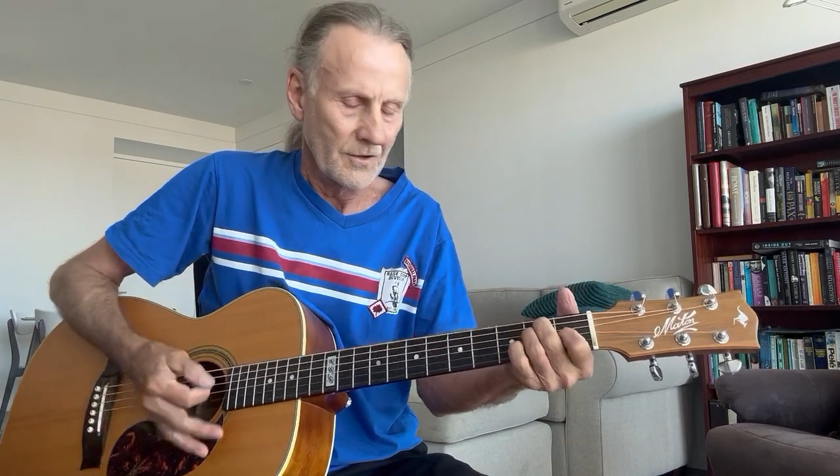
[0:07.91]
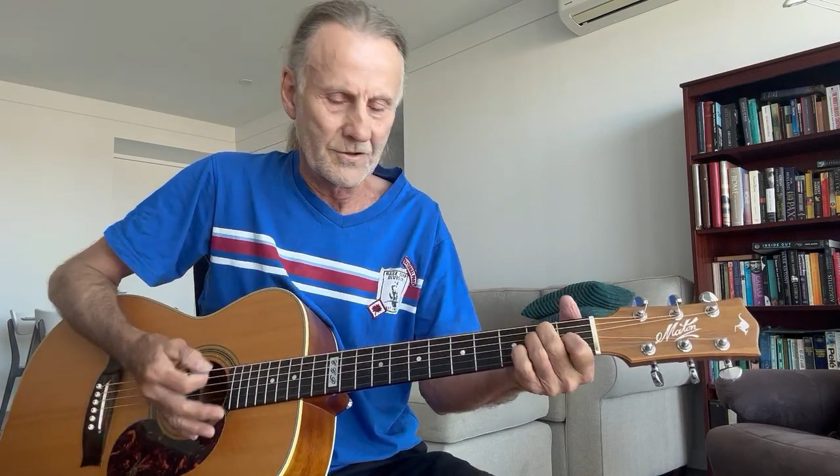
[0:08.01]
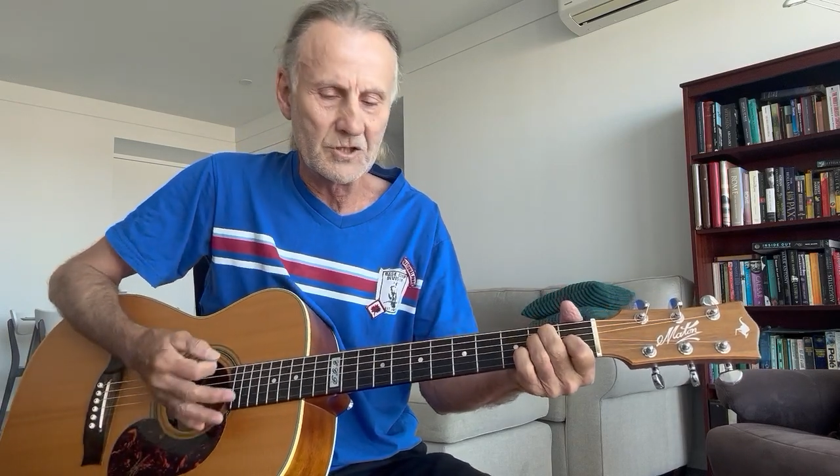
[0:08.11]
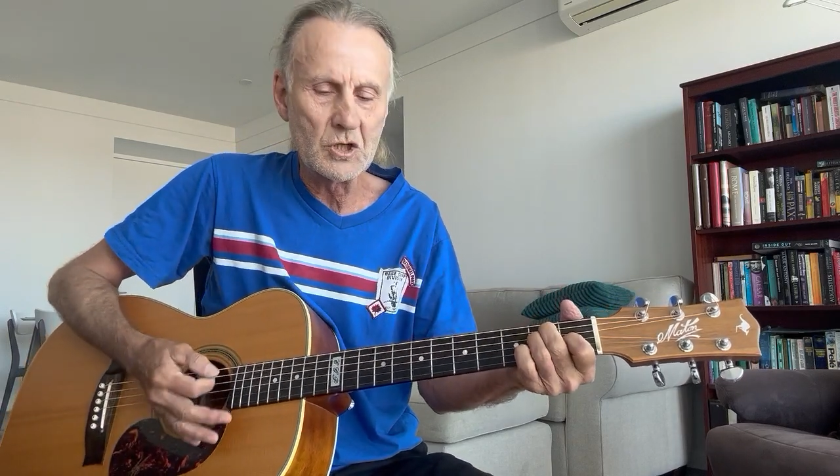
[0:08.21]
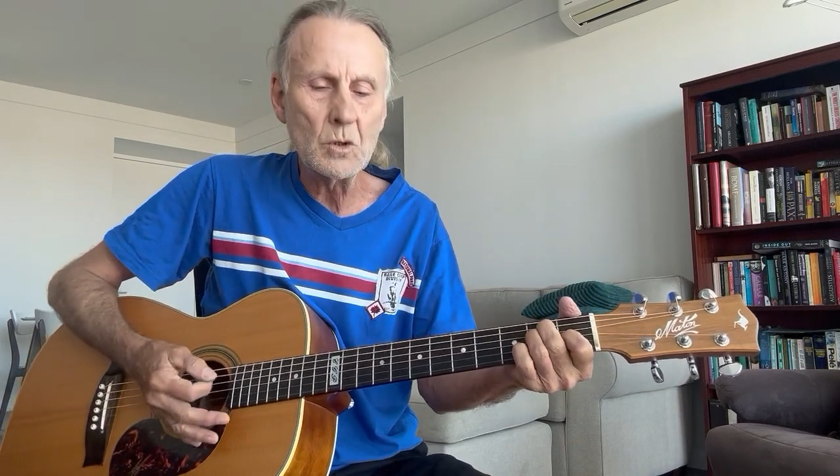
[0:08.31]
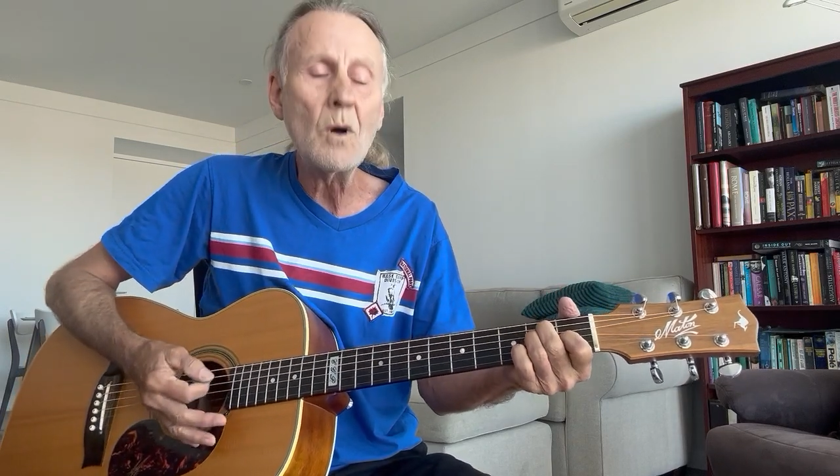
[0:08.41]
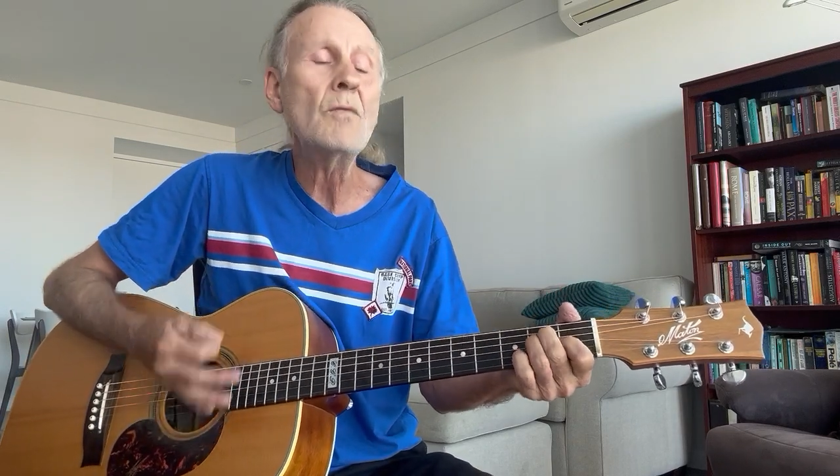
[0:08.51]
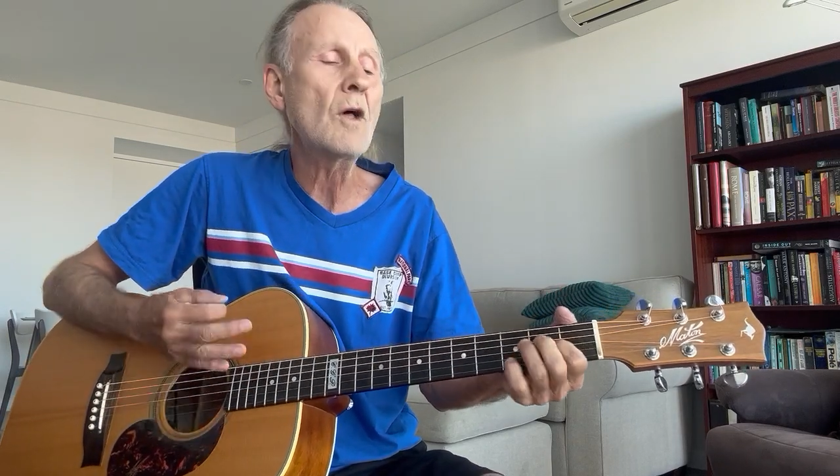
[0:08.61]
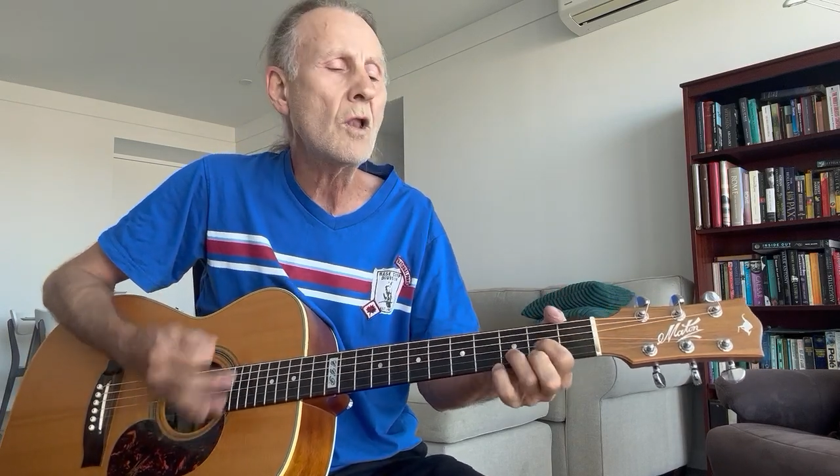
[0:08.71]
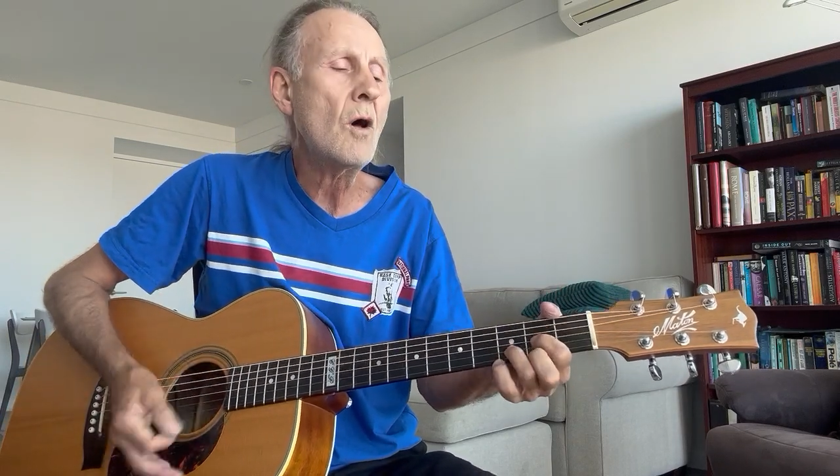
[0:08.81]
there's dew
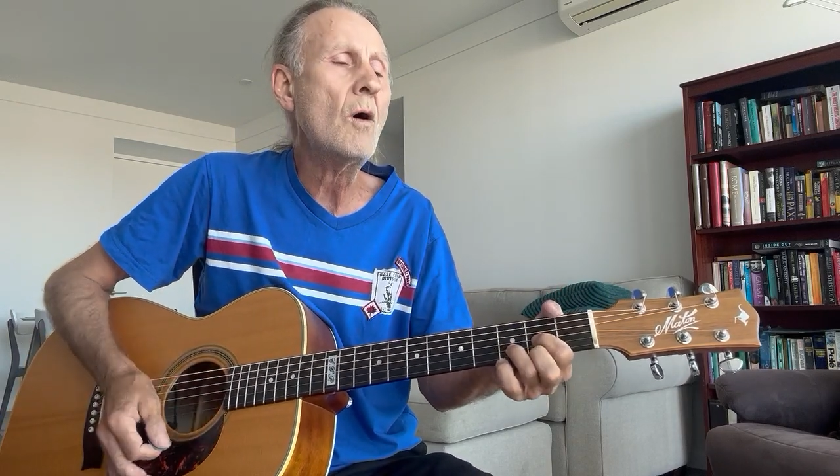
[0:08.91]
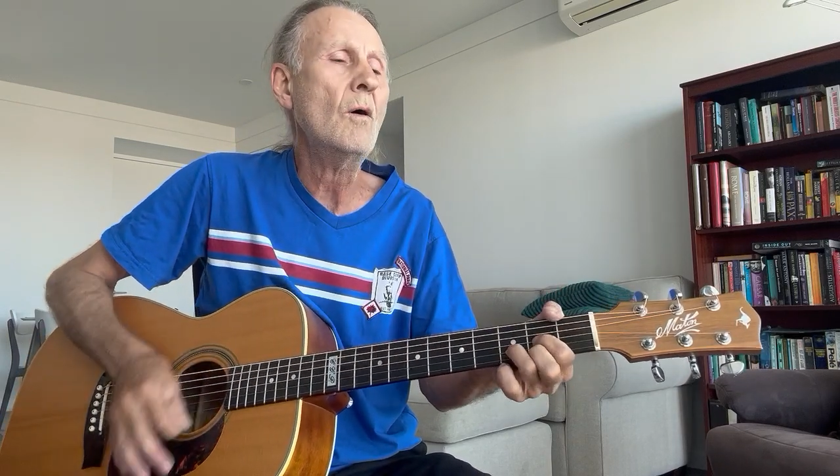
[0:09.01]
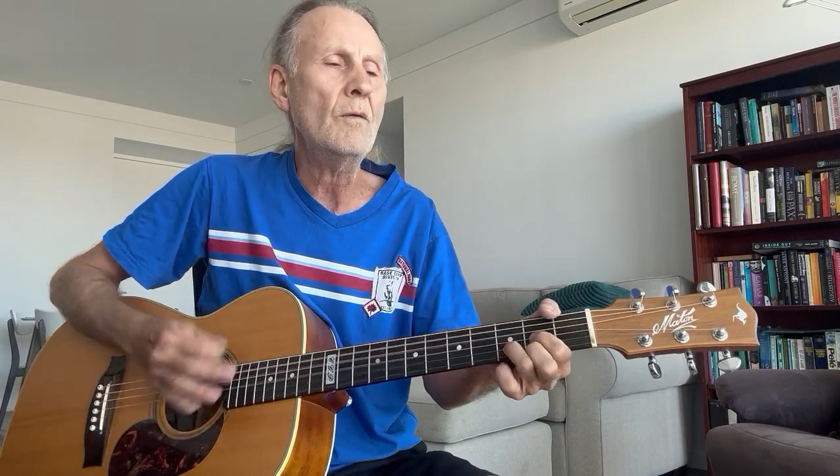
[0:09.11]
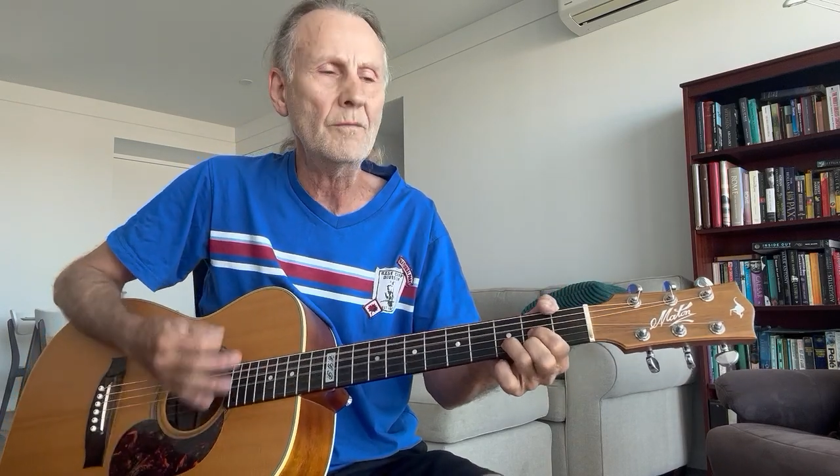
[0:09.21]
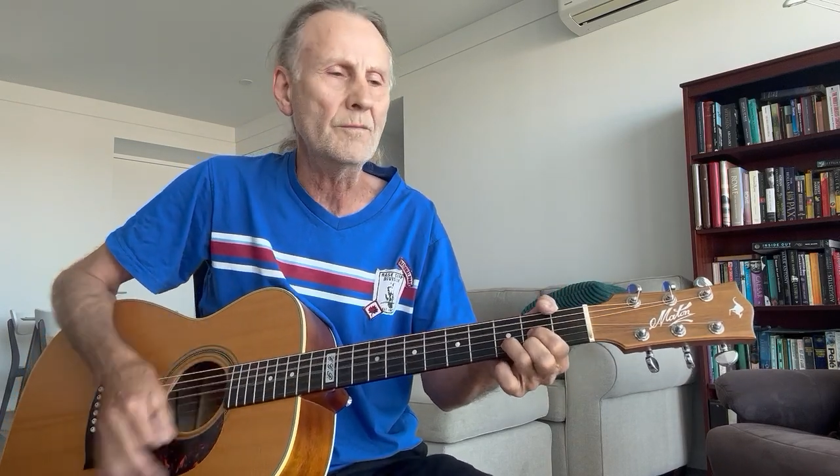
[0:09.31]
on the lawn.